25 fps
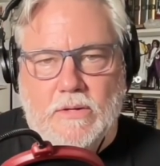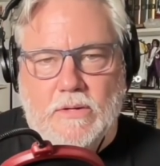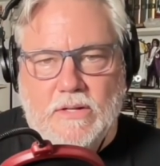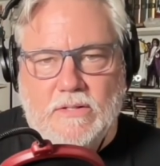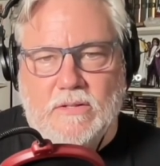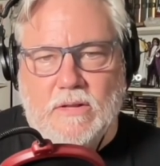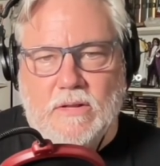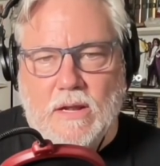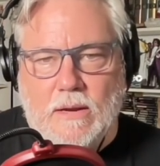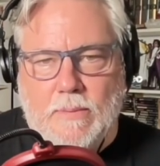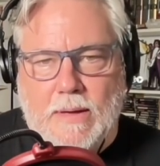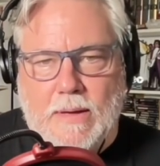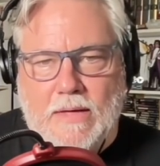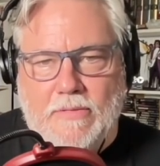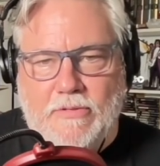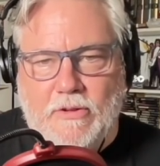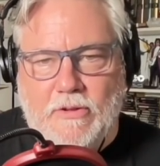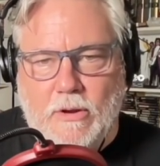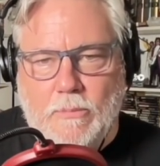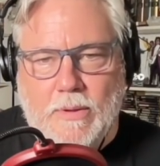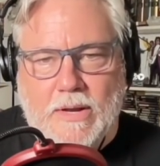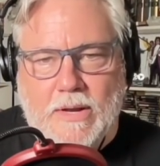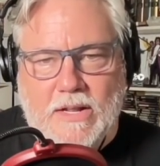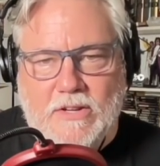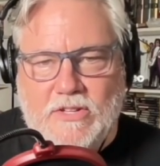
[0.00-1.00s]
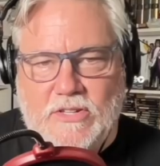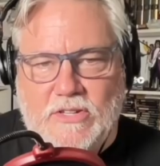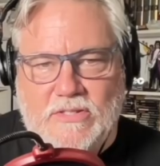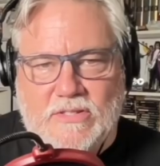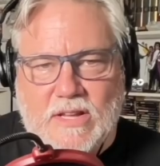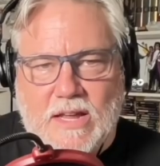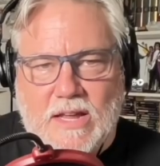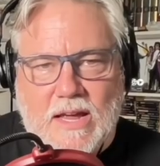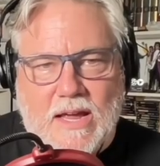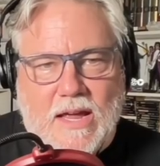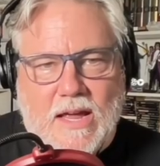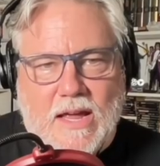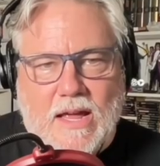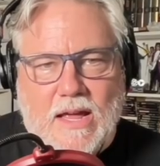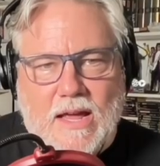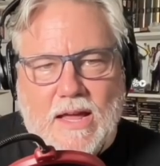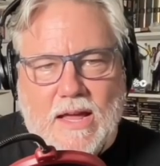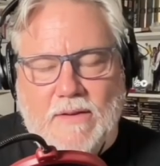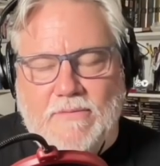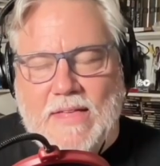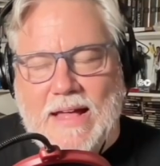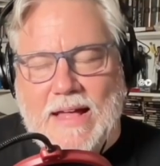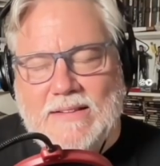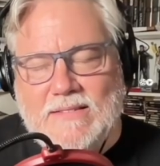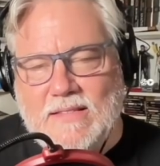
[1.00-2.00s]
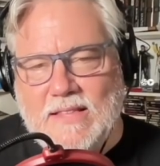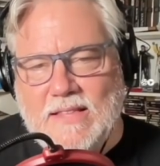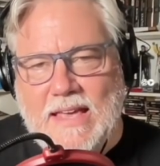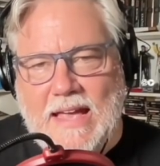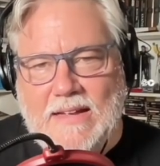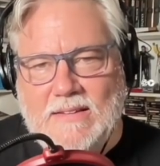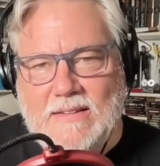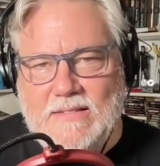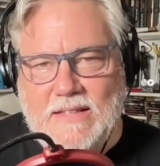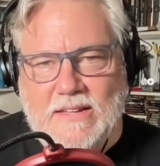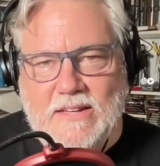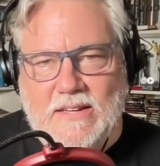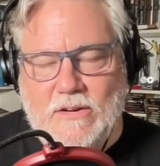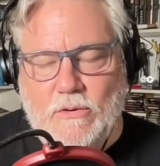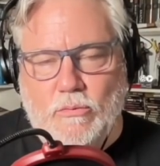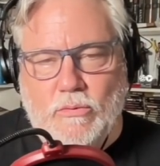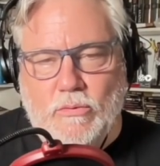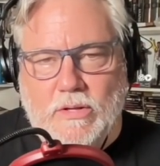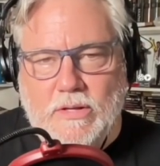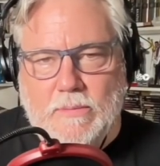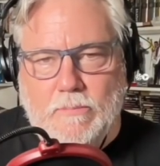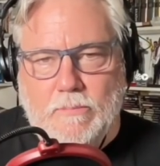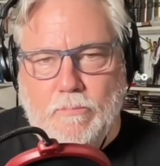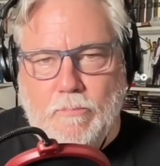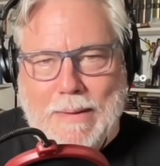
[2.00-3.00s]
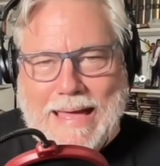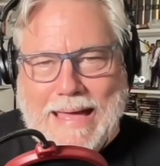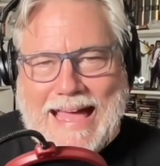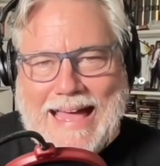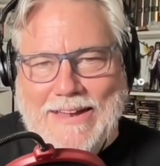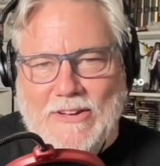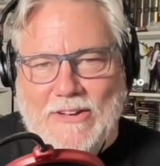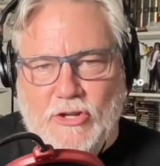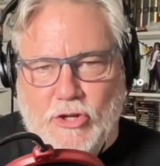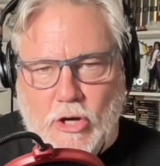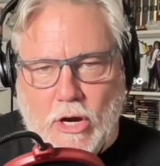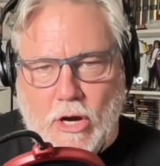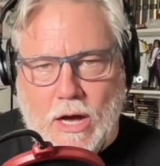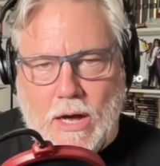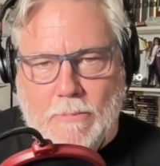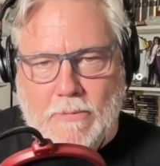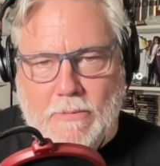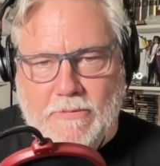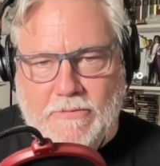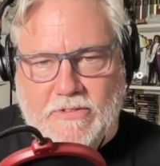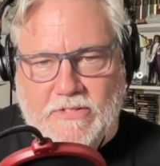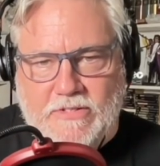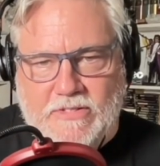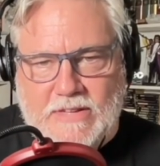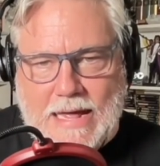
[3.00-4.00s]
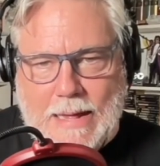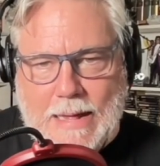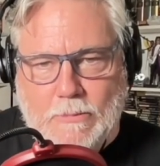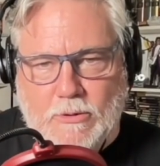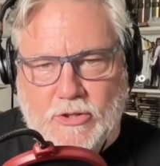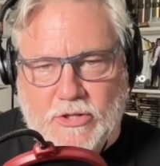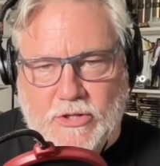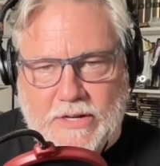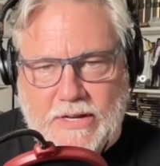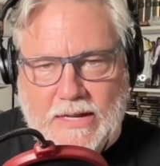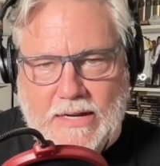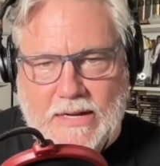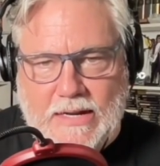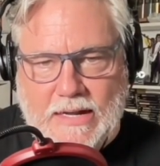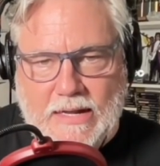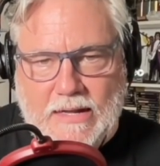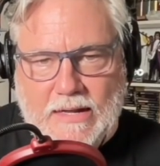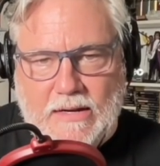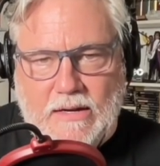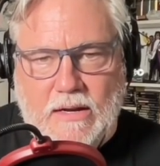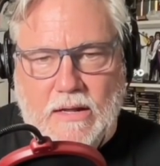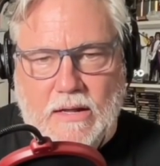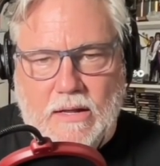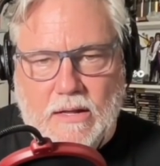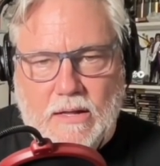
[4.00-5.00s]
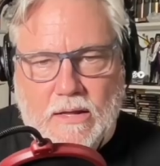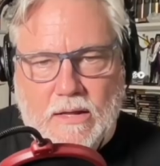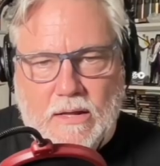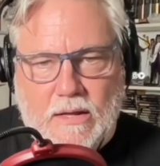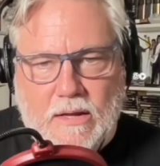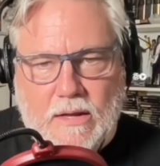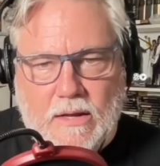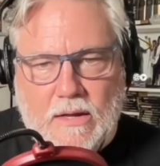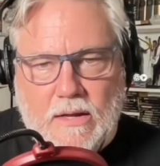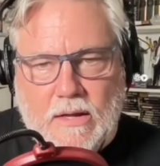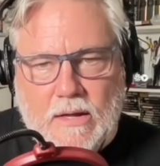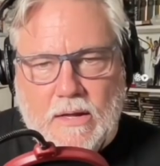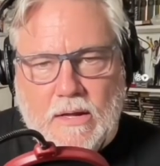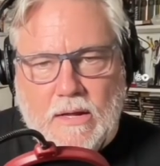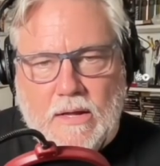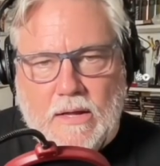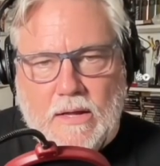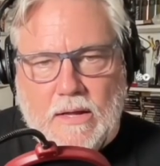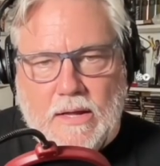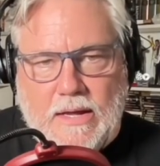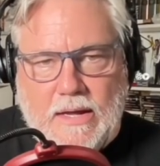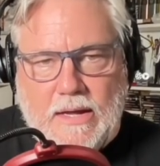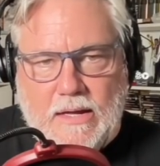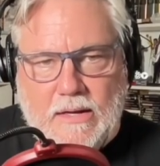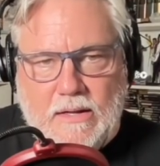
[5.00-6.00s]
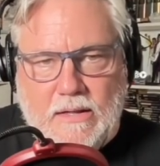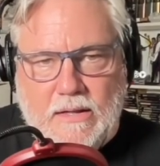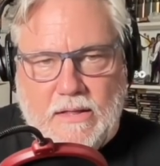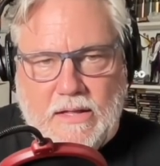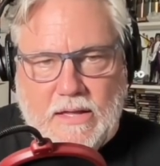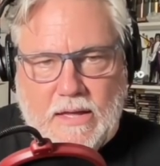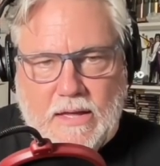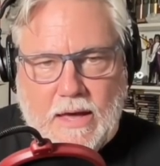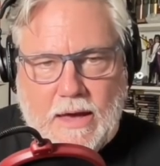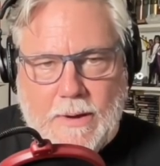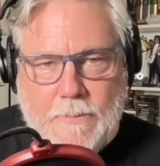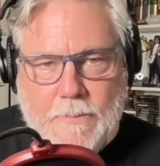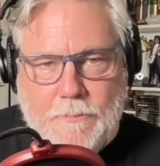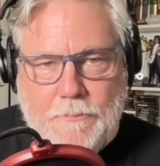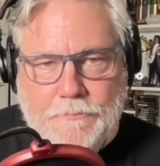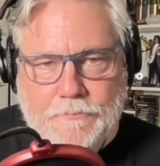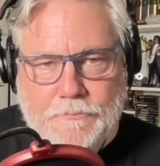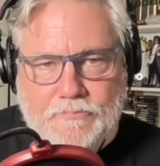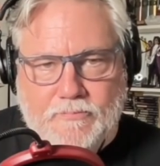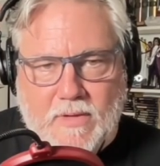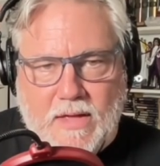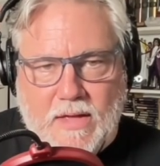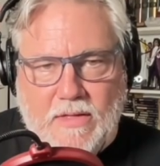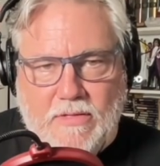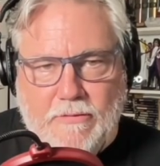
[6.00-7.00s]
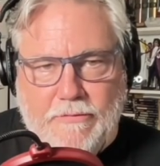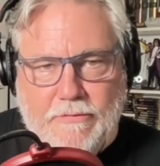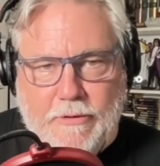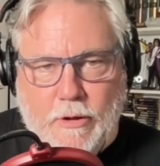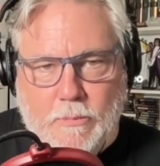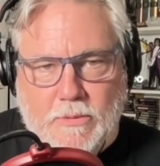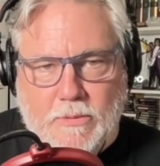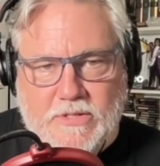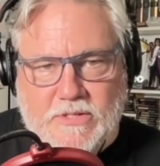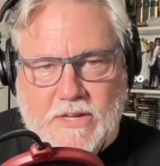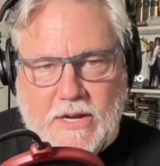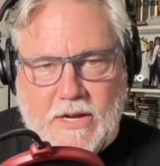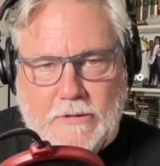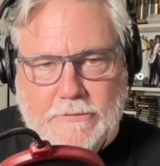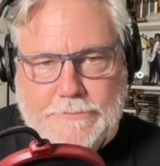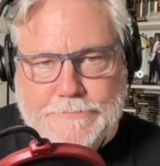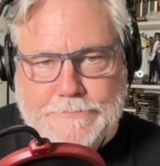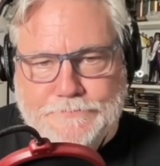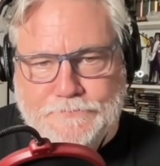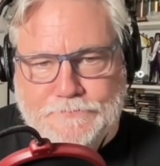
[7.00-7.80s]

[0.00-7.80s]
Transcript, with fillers: It's not a bad theory, but it just, if that's the case, they did a really bad job of establishing it in the film itself.